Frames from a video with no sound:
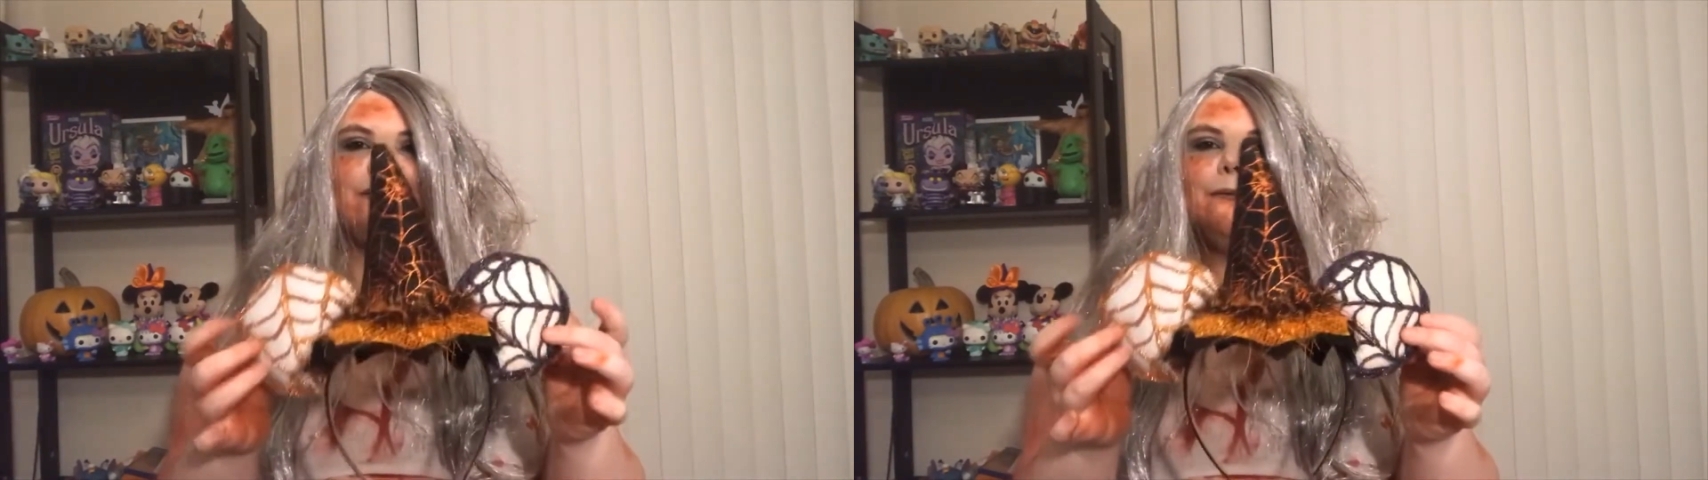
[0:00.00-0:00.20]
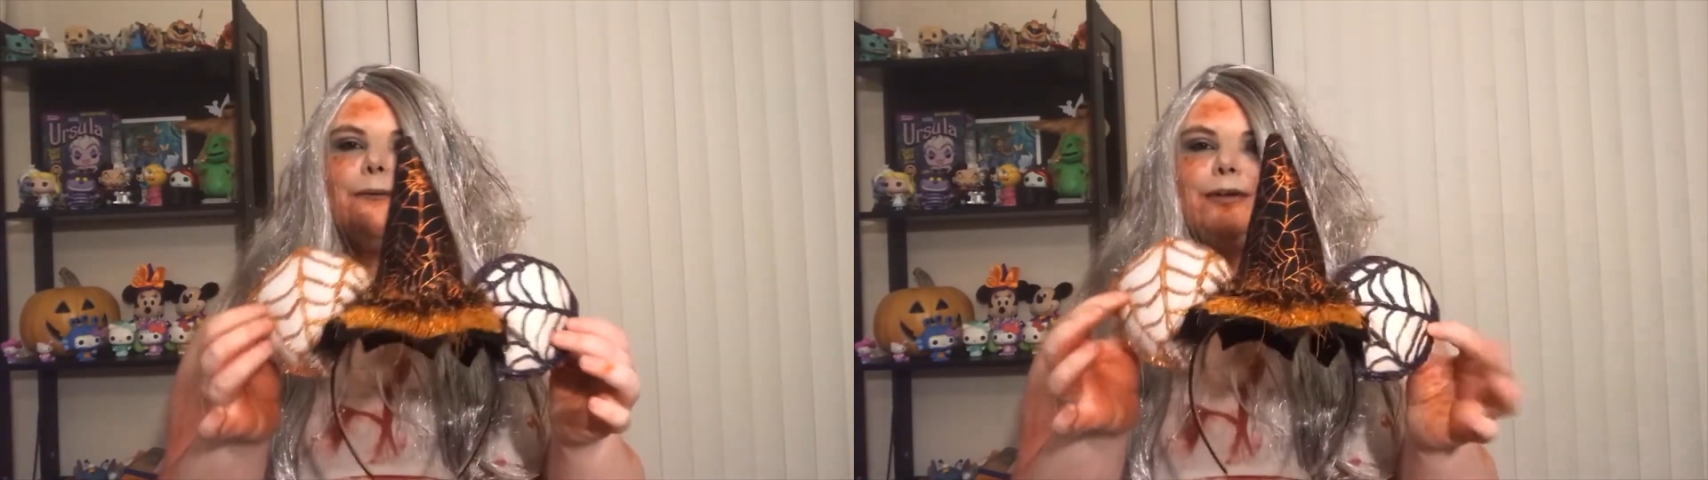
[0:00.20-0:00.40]

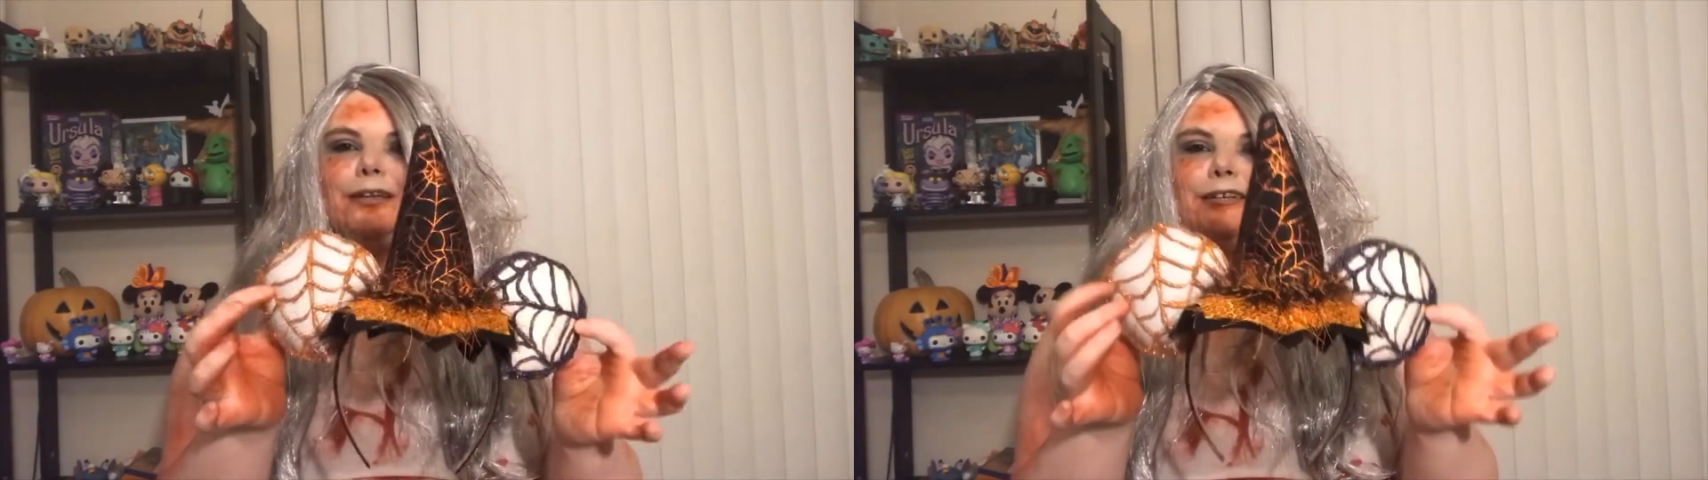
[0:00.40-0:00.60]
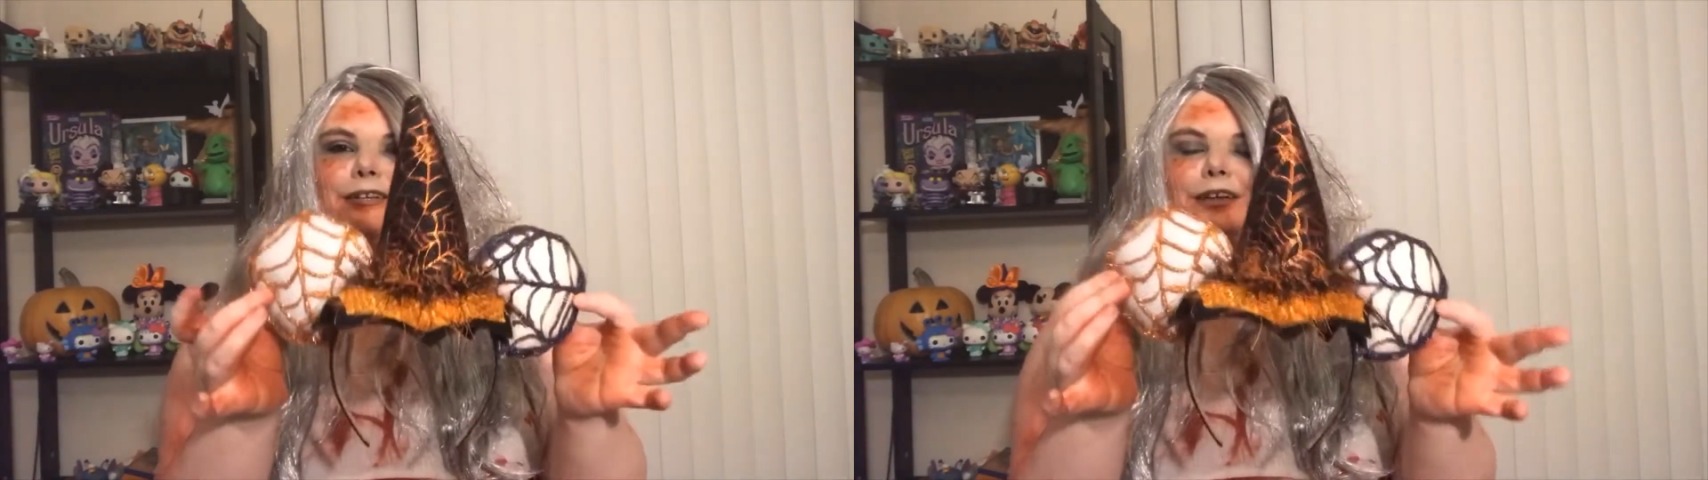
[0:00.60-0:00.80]

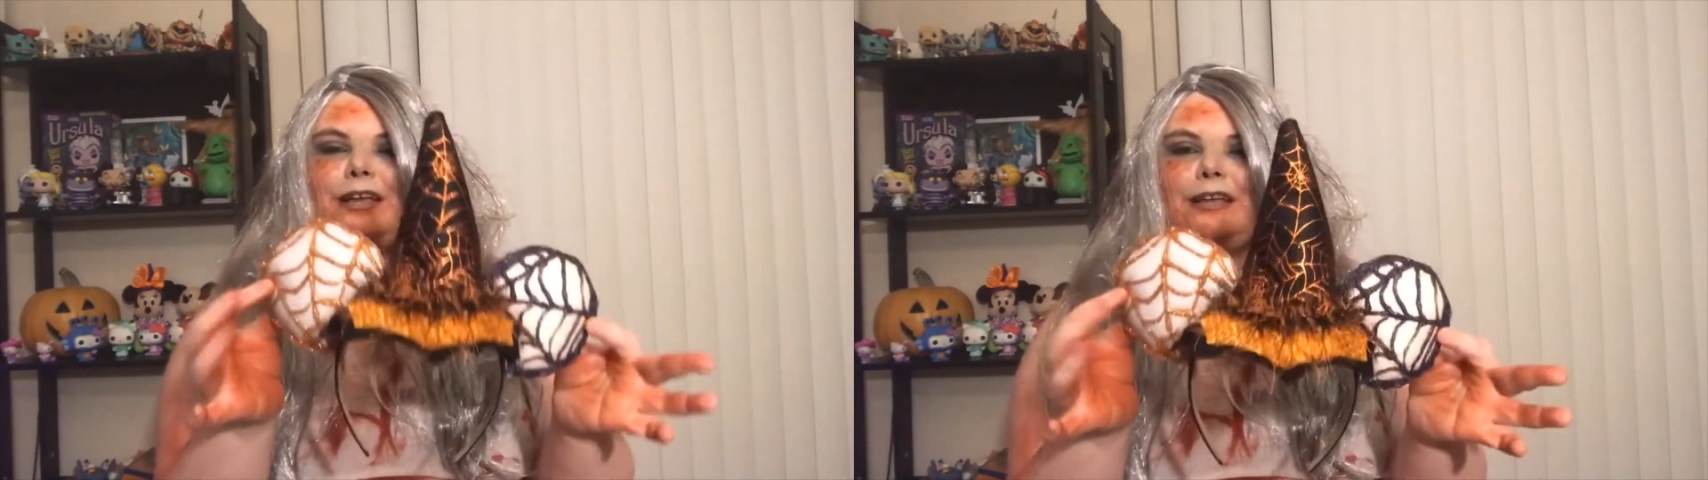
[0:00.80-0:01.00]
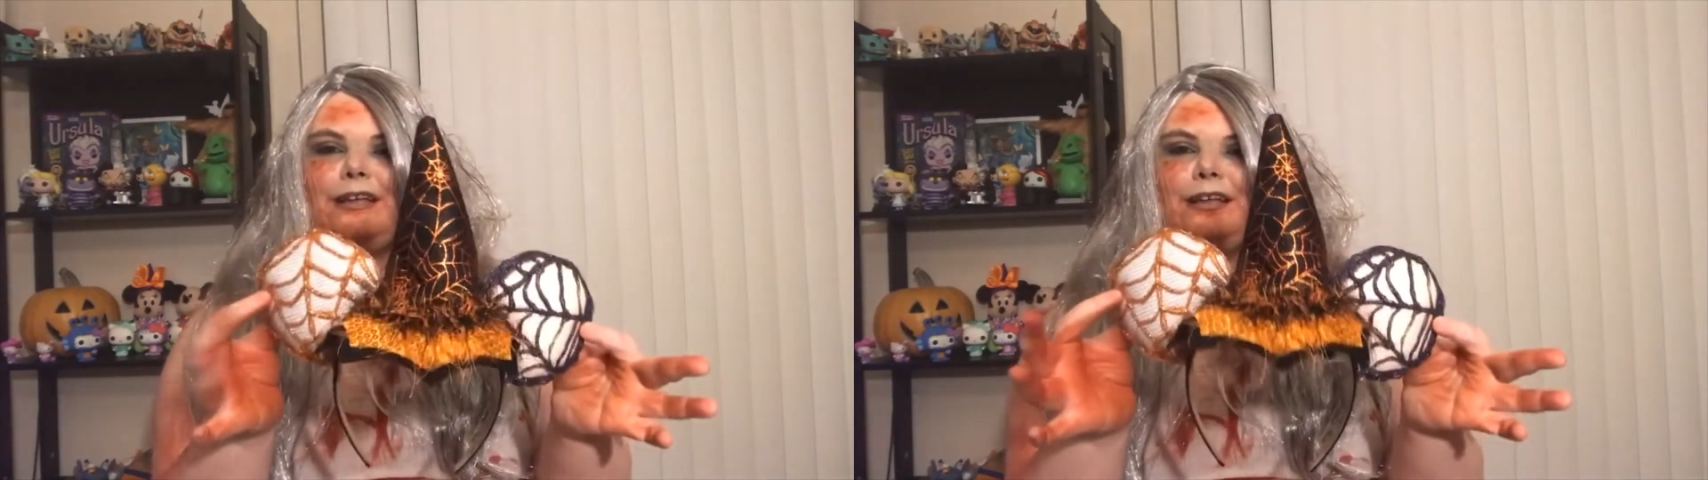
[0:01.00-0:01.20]
orange
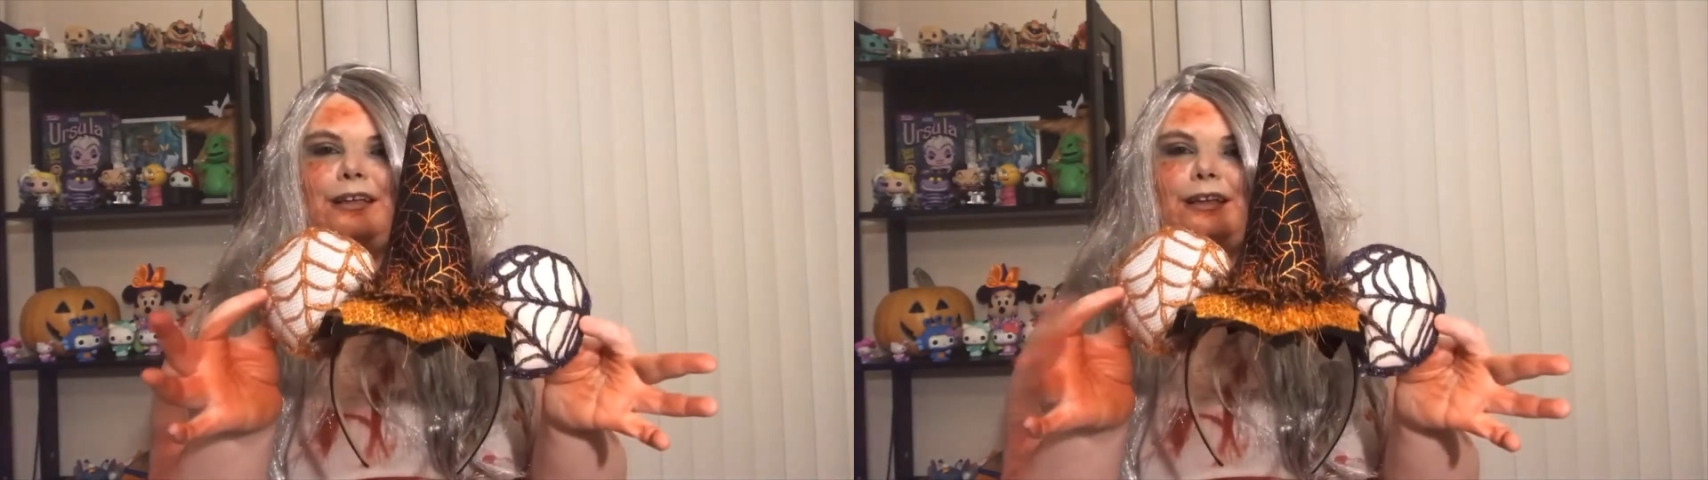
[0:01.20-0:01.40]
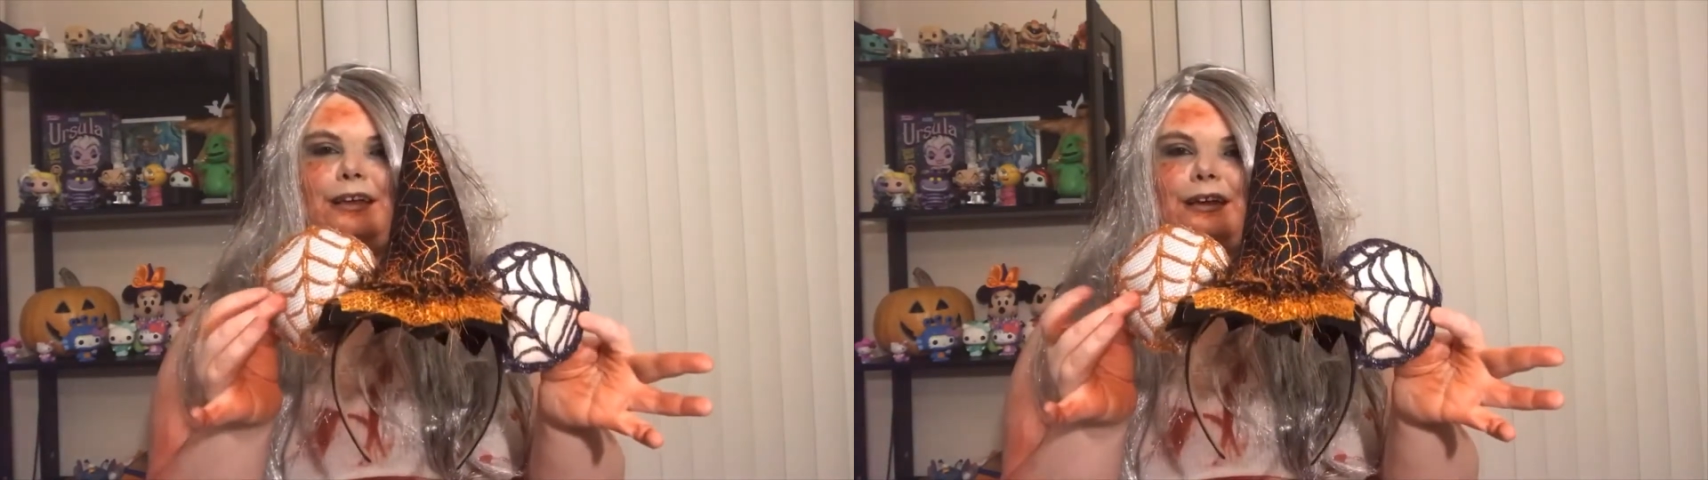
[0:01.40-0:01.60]

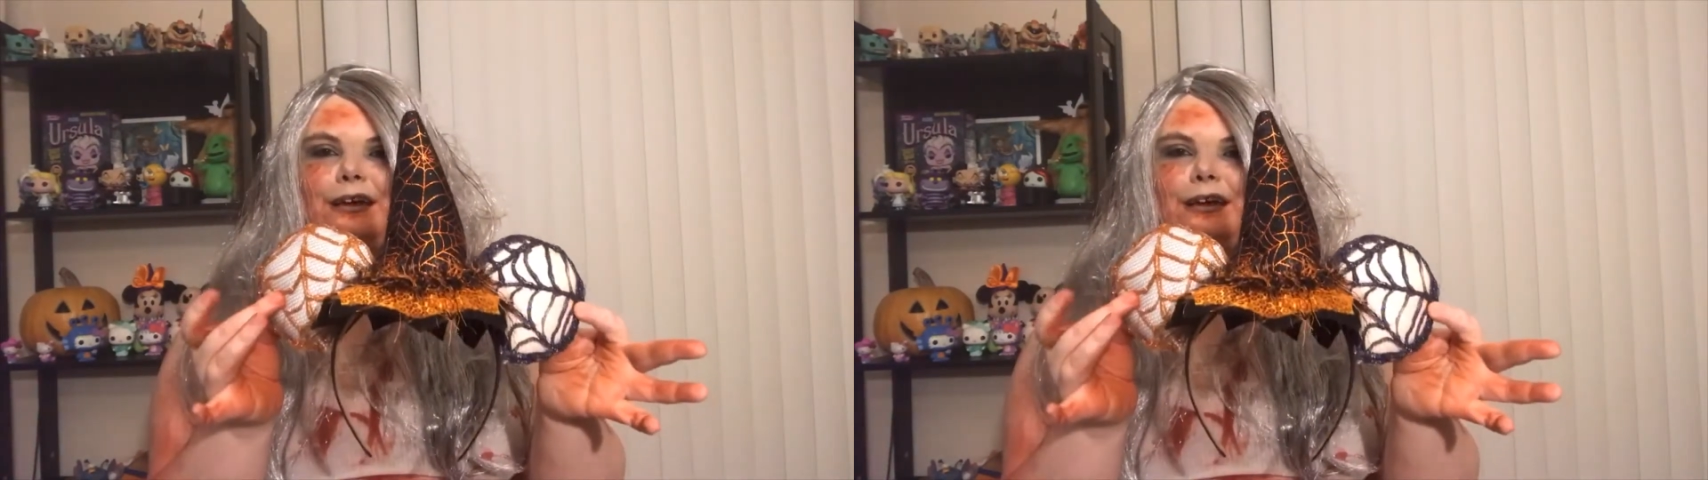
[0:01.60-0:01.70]
and